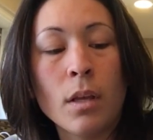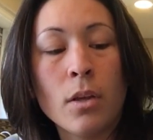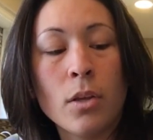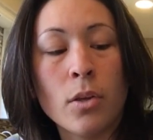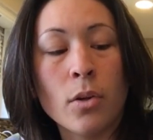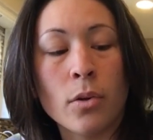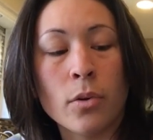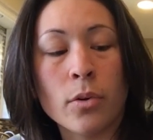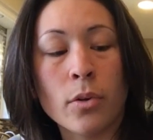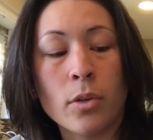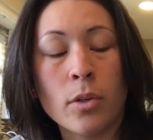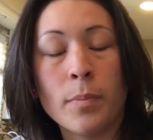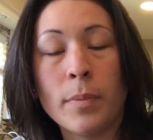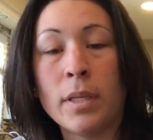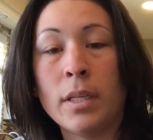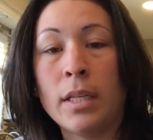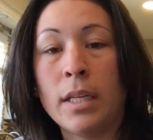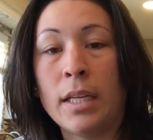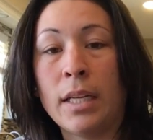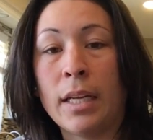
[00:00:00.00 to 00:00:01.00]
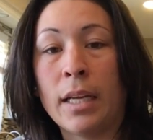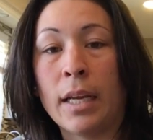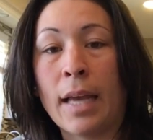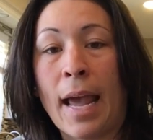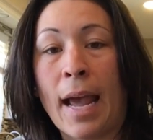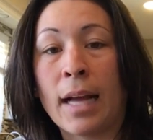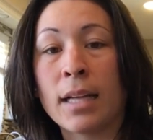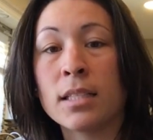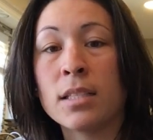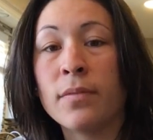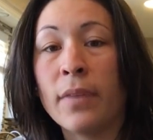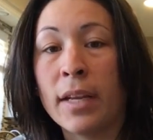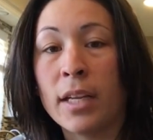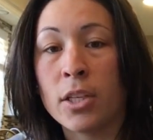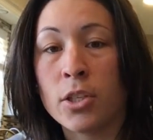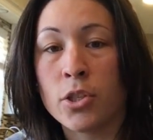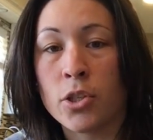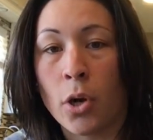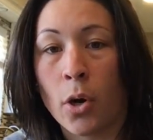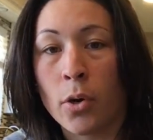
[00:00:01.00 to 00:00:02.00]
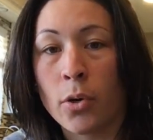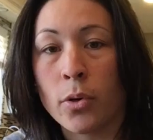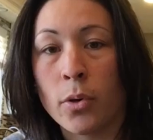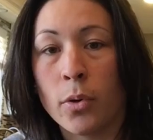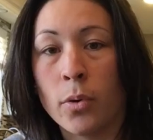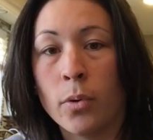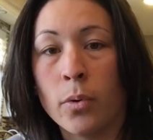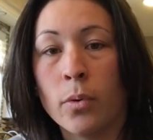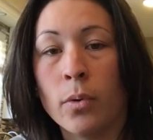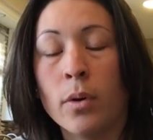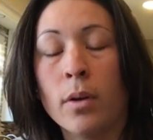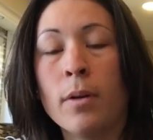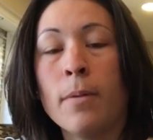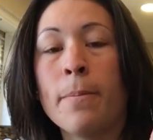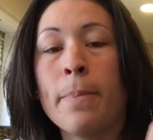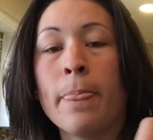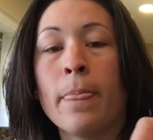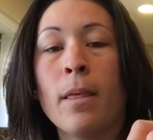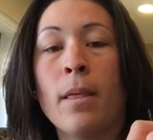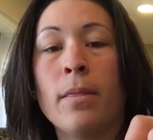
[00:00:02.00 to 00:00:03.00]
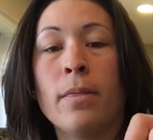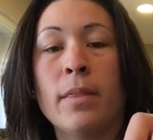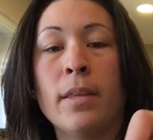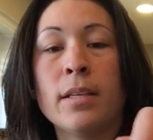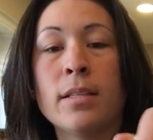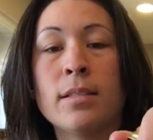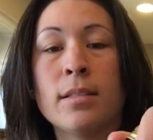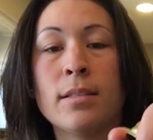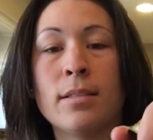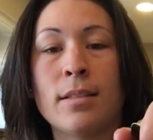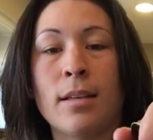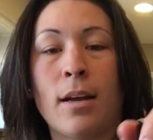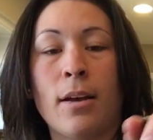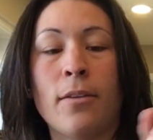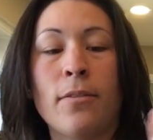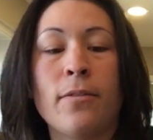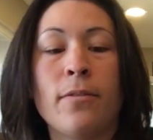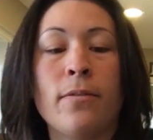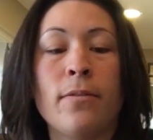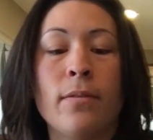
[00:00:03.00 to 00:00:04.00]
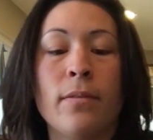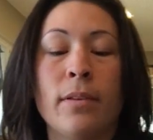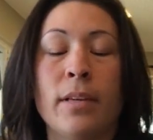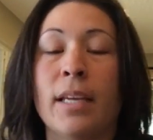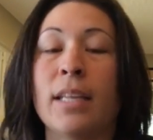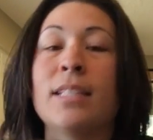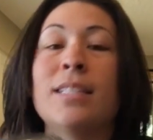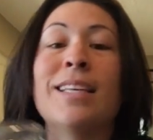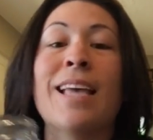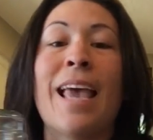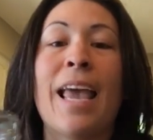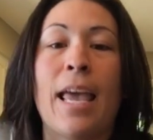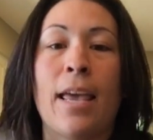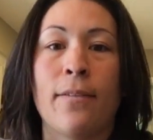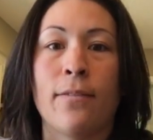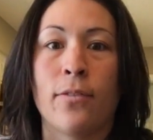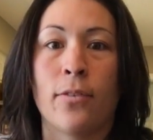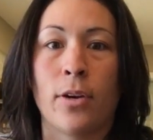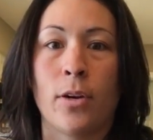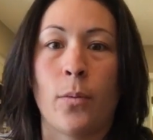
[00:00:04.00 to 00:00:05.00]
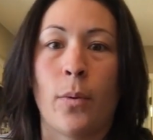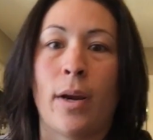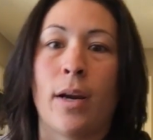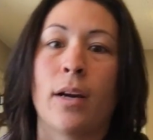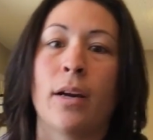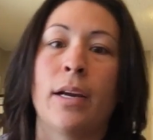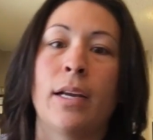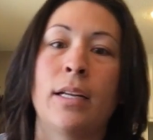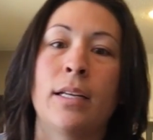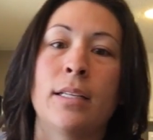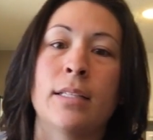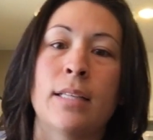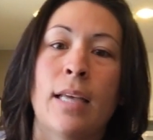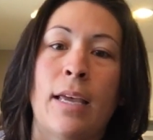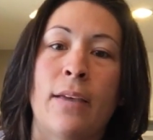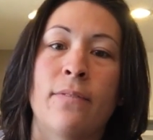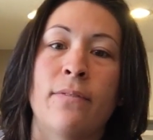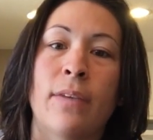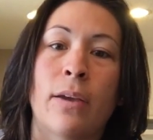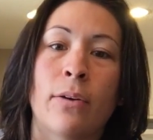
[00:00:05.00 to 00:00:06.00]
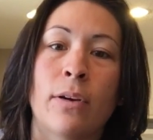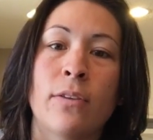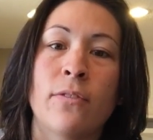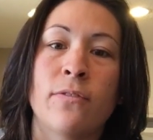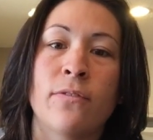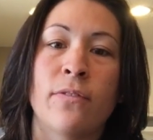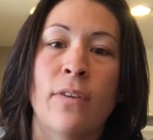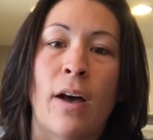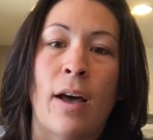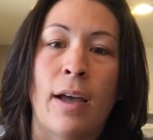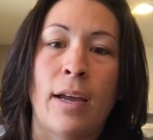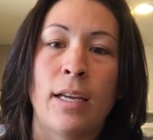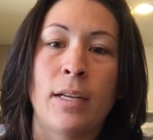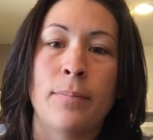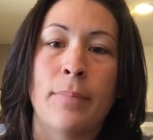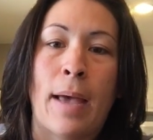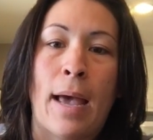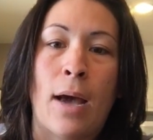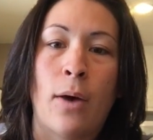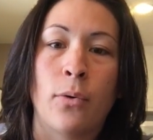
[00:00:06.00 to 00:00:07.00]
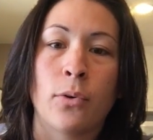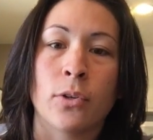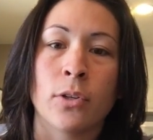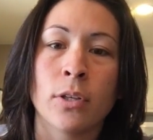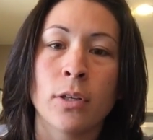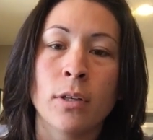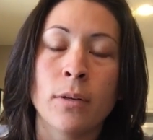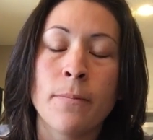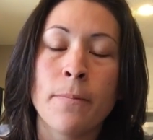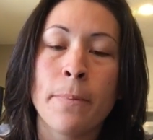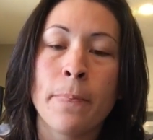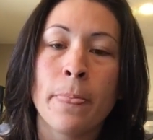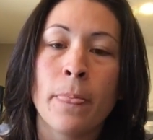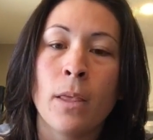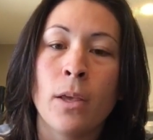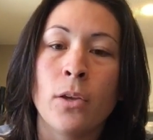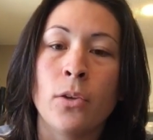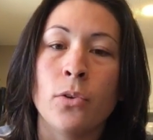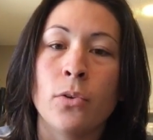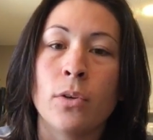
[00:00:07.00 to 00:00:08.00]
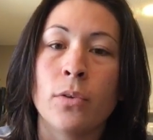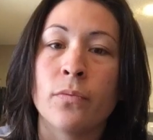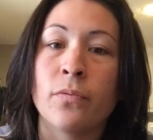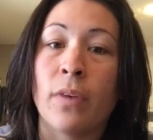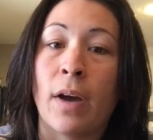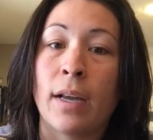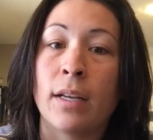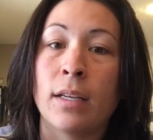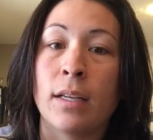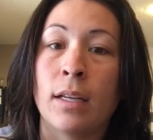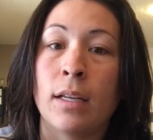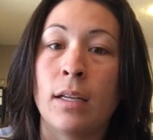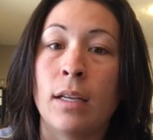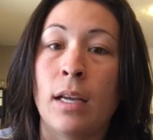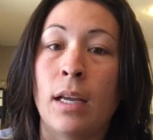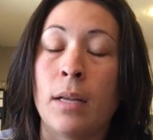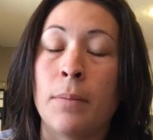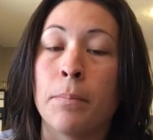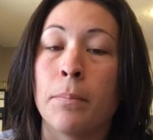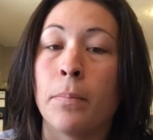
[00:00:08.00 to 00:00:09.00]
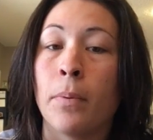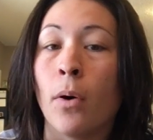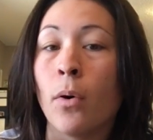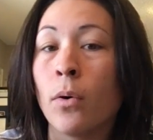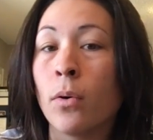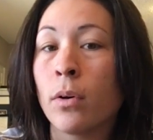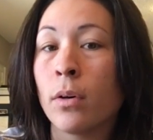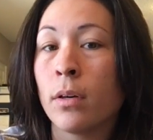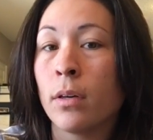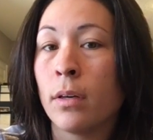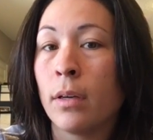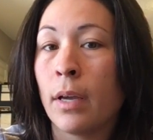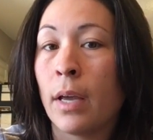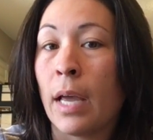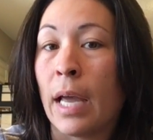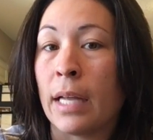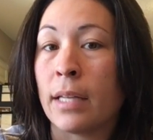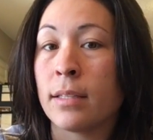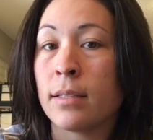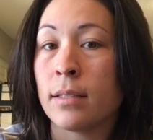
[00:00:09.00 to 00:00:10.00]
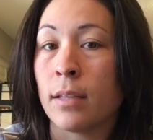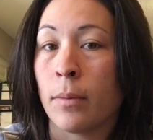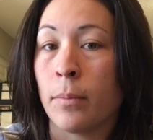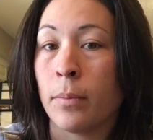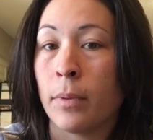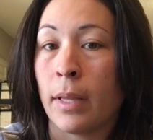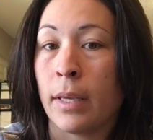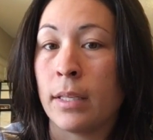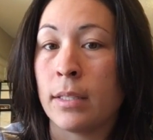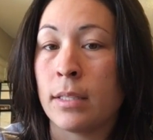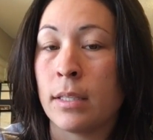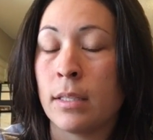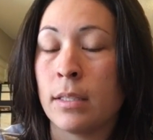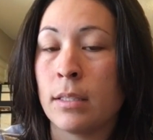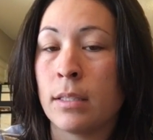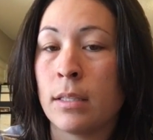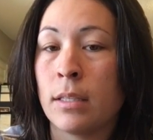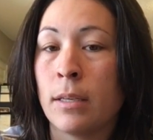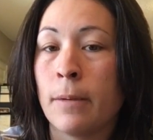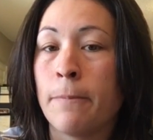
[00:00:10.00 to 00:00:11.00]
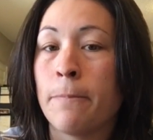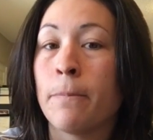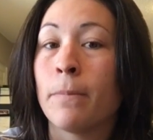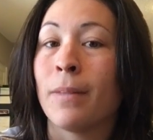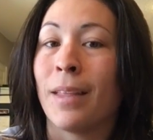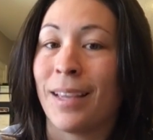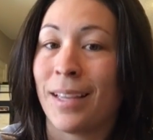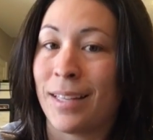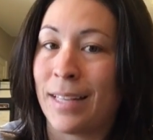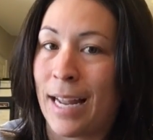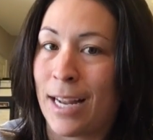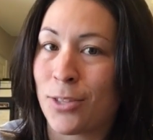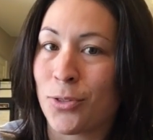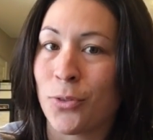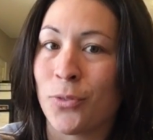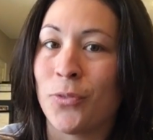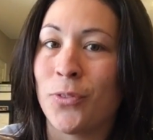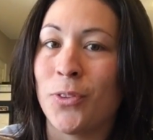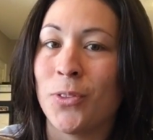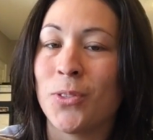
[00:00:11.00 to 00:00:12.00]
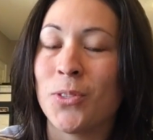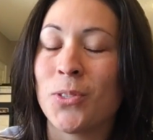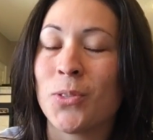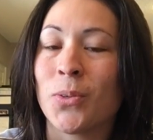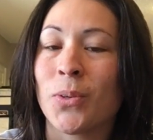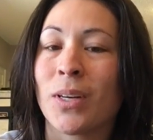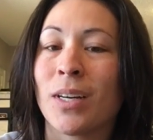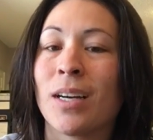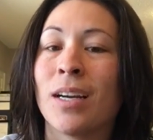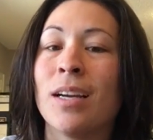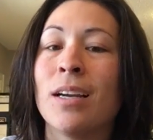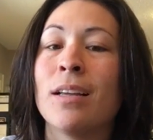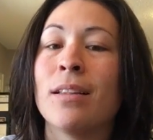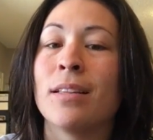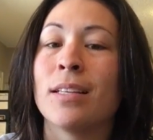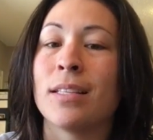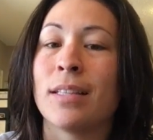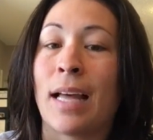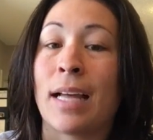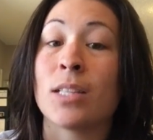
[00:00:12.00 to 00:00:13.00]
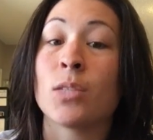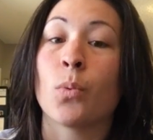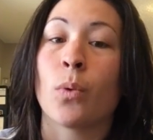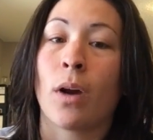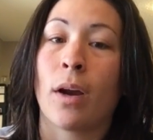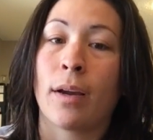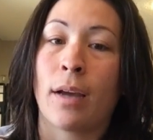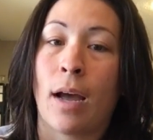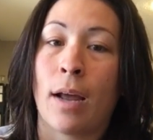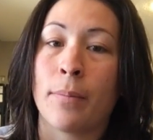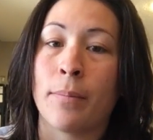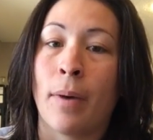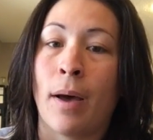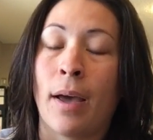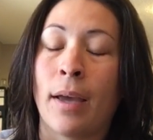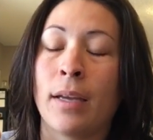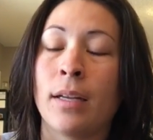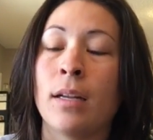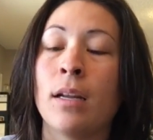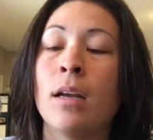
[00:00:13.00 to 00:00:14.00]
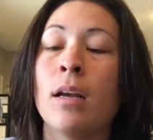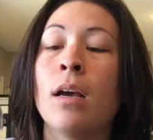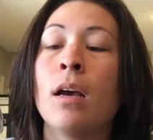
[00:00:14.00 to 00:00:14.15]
You're going to be needing activated charcoal. This stuff gets everywhere. It is a very fine powder. You can find it in bulk at some places, like a natural food store. That's where I got mine.